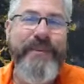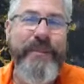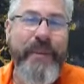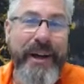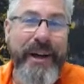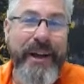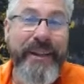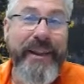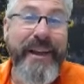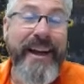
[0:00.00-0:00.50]

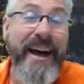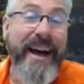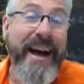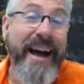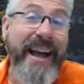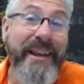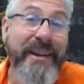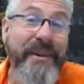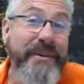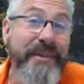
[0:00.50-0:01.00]
Well,
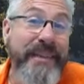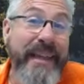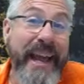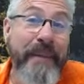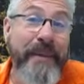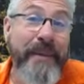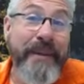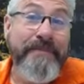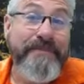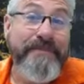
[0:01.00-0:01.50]
I used
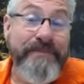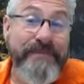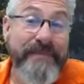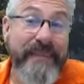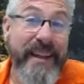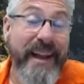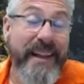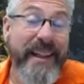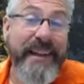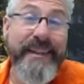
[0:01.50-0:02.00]
gaming.
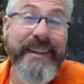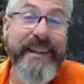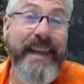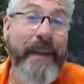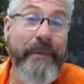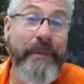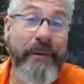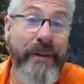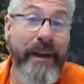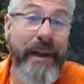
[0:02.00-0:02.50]
I like to
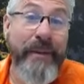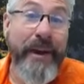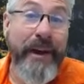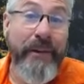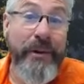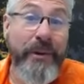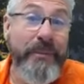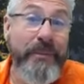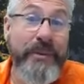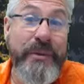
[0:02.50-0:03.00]
gamify my
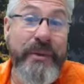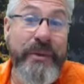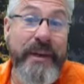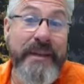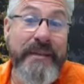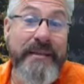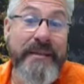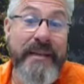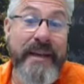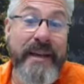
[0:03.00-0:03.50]
room. So
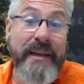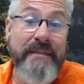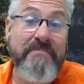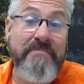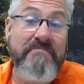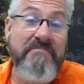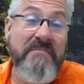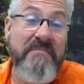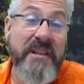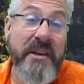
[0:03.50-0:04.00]
I
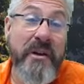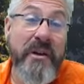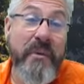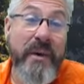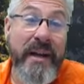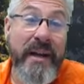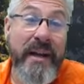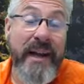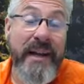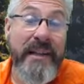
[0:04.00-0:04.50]
said, you know
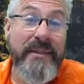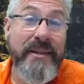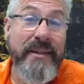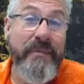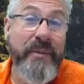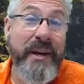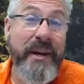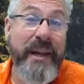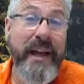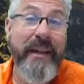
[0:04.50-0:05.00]
what, guys,
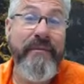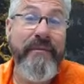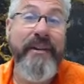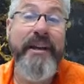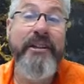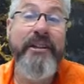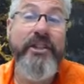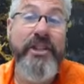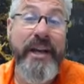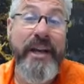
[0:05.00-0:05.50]
we're going to have
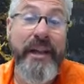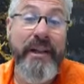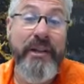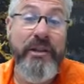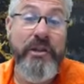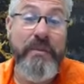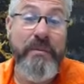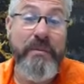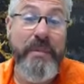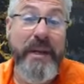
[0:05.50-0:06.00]
a
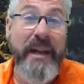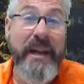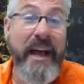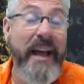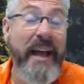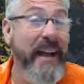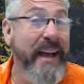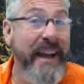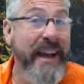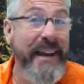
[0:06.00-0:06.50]
challenge, but
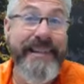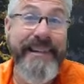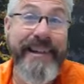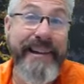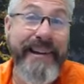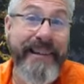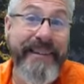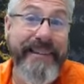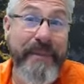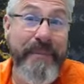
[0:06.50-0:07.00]
I got to
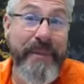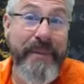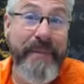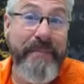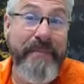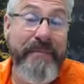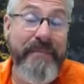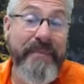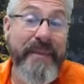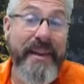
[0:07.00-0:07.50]
tell you
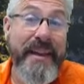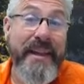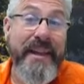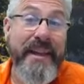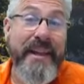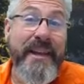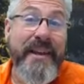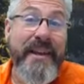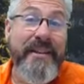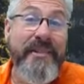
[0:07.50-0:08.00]
something.
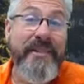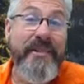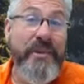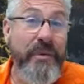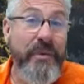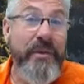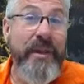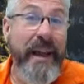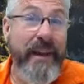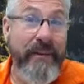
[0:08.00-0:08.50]

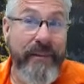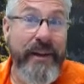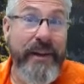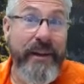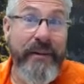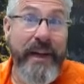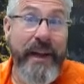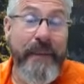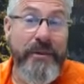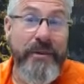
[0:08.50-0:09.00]
You like
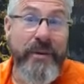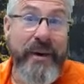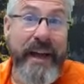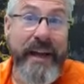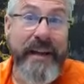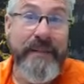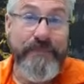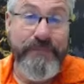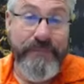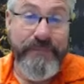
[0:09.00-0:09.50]
video games,
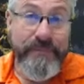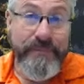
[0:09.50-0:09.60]
right?